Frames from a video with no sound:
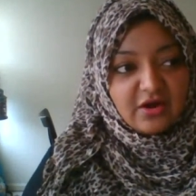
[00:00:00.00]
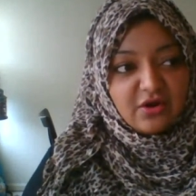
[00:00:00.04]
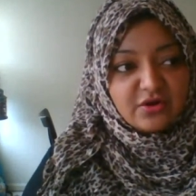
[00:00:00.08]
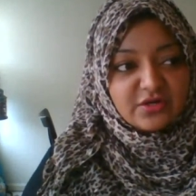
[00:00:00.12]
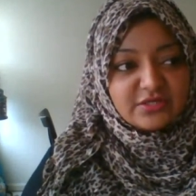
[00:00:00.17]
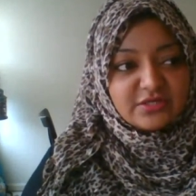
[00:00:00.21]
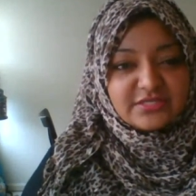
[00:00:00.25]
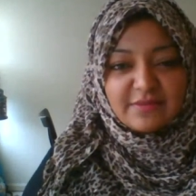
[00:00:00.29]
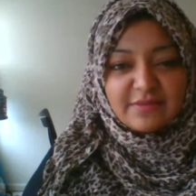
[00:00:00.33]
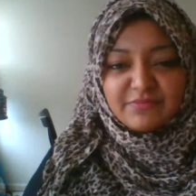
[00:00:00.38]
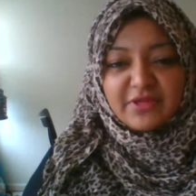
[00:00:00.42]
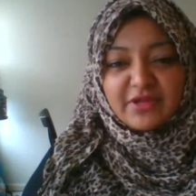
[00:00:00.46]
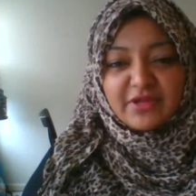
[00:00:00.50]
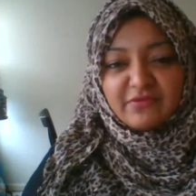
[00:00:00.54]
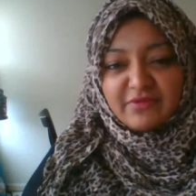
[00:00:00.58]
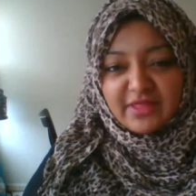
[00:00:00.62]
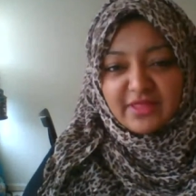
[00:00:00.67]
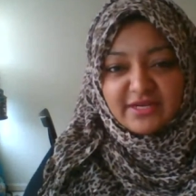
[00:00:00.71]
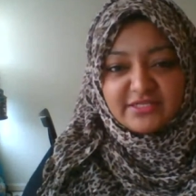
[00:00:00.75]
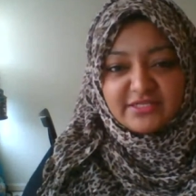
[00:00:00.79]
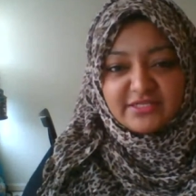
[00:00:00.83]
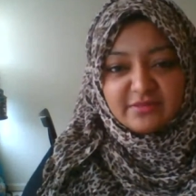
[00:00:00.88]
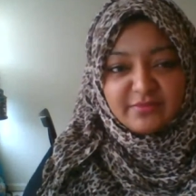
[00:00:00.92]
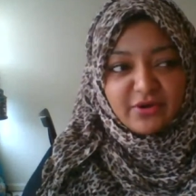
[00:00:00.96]
or something
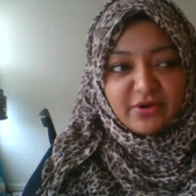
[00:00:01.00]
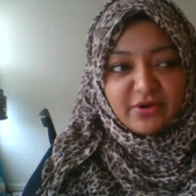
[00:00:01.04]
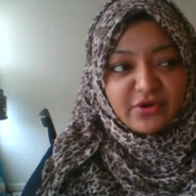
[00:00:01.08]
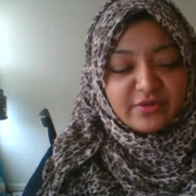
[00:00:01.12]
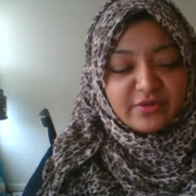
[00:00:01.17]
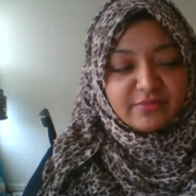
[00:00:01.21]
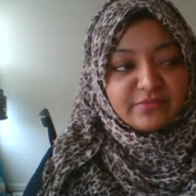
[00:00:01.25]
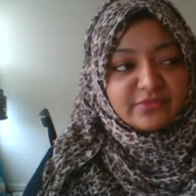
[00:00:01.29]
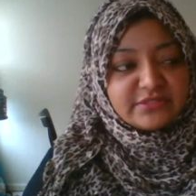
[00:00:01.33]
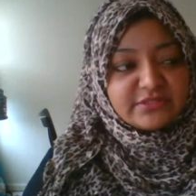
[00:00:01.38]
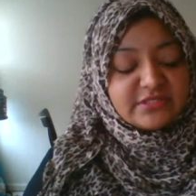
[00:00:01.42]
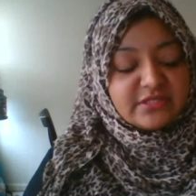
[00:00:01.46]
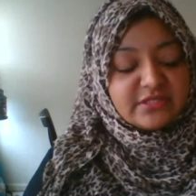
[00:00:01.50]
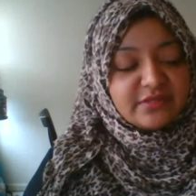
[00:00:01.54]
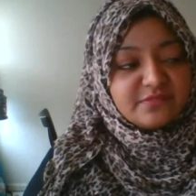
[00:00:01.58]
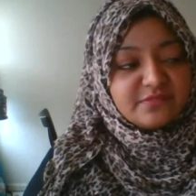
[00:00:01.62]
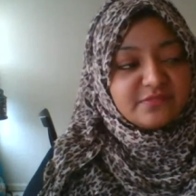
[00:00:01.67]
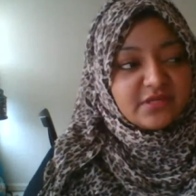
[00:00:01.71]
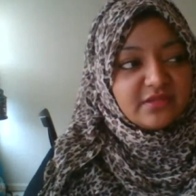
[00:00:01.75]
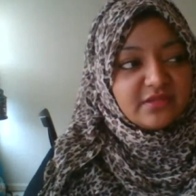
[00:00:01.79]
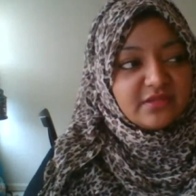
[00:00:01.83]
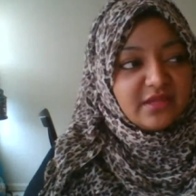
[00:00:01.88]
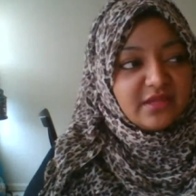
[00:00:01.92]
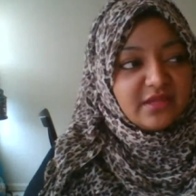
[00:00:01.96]
related to American
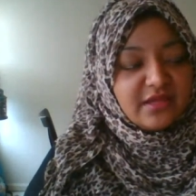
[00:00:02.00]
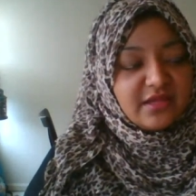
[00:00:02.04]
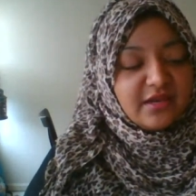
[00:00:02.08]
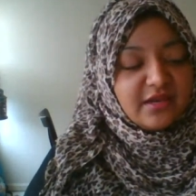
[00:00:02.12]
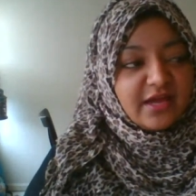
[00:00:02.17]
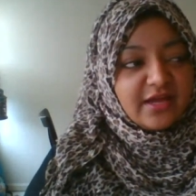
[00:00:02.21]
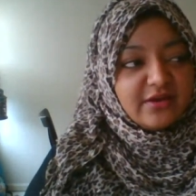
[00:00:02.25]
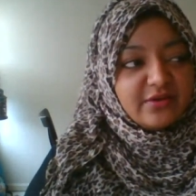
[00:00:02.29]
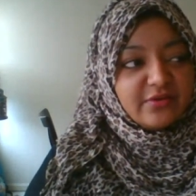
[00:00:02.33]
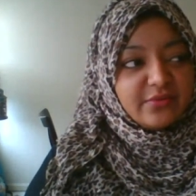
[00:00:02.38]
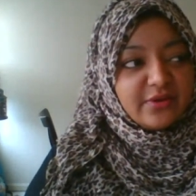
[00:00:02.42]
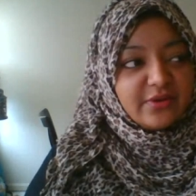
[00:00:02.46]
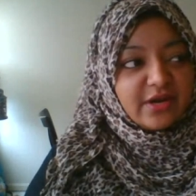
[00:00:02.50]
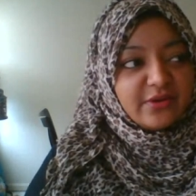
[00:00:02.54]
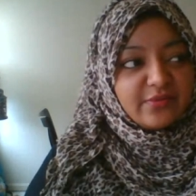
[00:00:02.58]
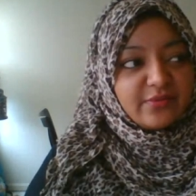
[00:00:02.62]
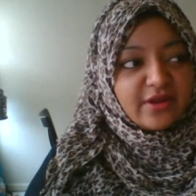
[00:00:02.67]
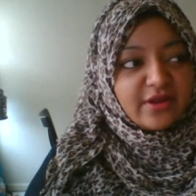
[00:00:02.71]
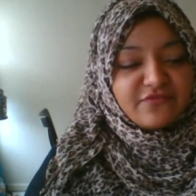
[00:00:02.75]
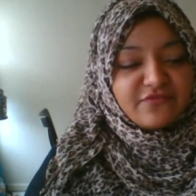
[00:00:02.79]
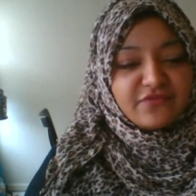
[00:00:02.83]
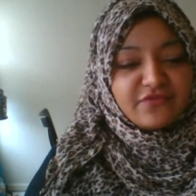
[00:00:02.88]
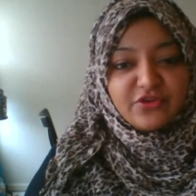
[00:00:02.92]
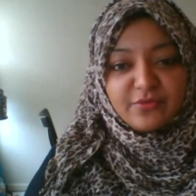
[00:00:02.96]
Muslims. And then when I
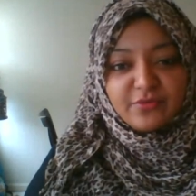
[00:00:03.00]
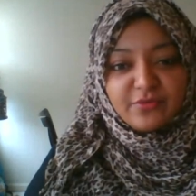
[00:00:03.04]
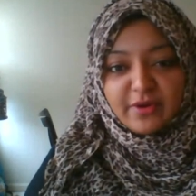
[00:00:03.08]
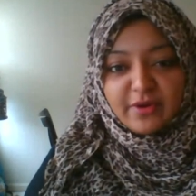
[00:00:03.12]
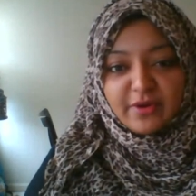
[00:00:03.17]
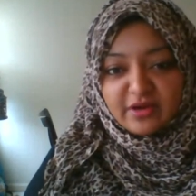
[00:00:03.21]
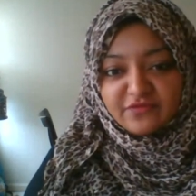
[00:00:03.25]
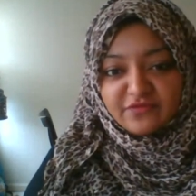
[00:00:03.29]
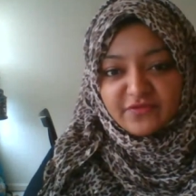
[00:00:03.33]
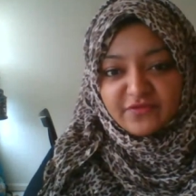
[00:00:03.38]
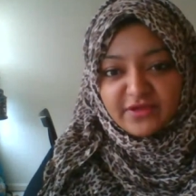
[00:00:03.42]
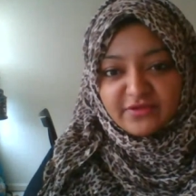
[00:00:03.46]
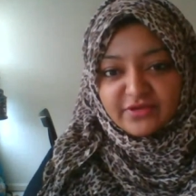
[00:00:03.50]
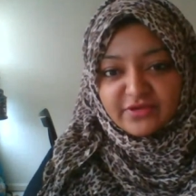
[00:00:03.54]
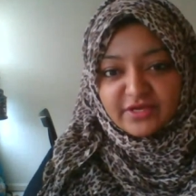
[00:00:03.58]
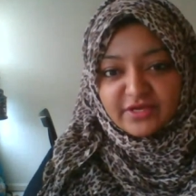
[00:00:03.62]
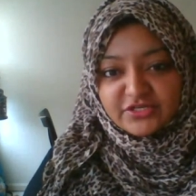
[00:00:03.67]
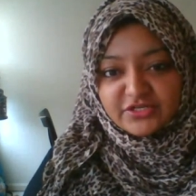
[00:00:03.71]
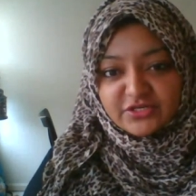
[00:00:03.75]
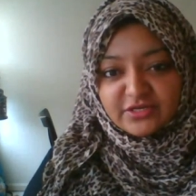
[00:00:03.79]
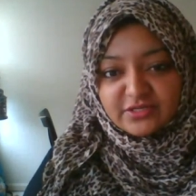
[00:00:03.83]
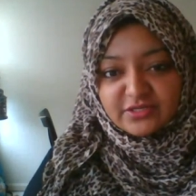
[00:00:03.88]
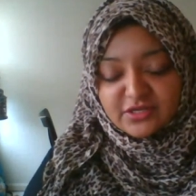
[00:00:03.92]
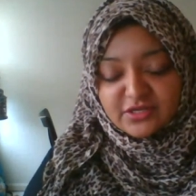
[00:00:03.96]
write for New America
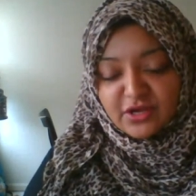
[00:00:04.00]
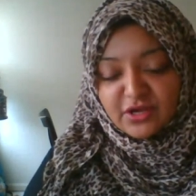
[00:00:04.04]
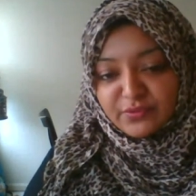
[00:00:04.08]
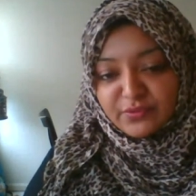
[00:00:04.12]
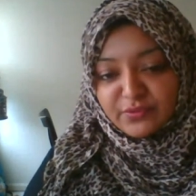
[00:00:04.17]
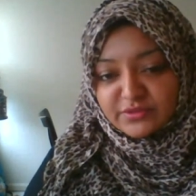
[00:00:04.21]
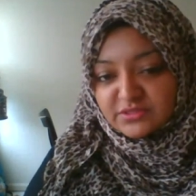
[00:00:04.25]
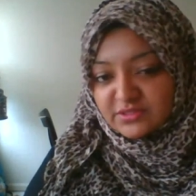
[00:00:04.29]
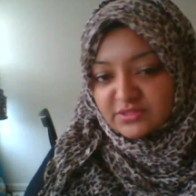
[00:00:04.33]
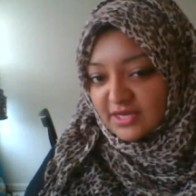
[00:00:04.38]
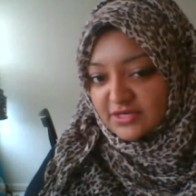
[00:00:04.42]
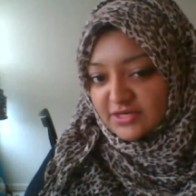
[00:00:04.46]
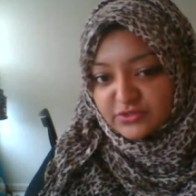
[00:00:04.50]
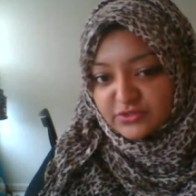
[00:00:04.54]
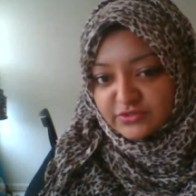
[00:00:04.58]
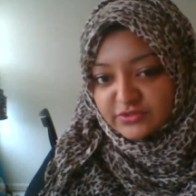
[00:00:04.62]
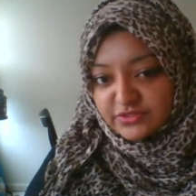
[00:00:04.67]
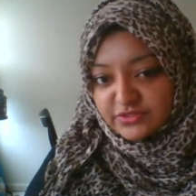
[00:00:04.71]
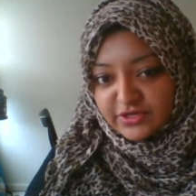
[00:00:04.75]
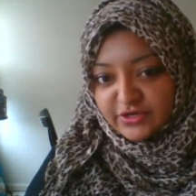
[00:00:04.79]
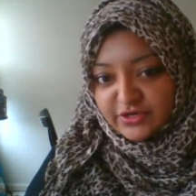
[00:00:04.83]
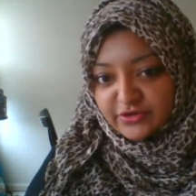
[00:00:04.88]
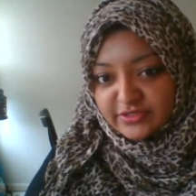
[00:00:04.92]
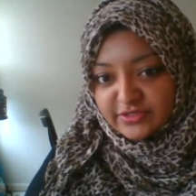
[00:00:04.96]
Foundation, it's always national
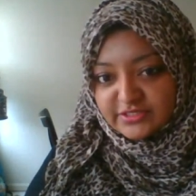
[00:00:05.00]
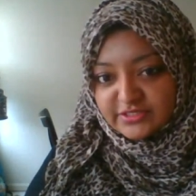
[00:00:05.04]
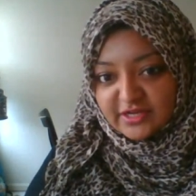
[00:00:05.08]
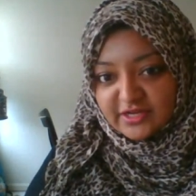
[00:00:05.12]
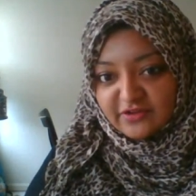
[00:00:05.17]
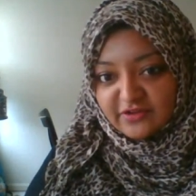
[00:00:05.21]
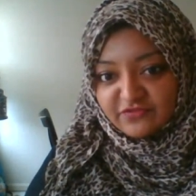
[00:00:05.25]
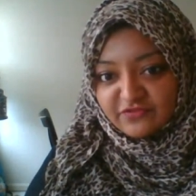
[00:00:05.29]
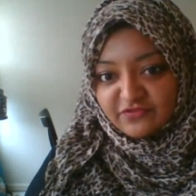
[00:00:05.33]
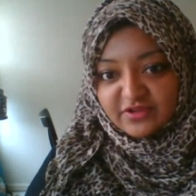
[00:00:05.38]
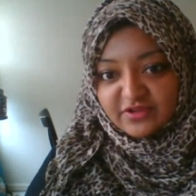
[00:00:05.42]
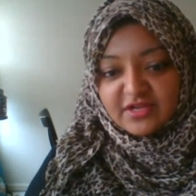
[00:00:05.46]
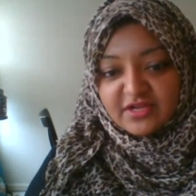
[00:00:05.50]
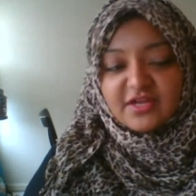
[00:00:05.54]
security stuff.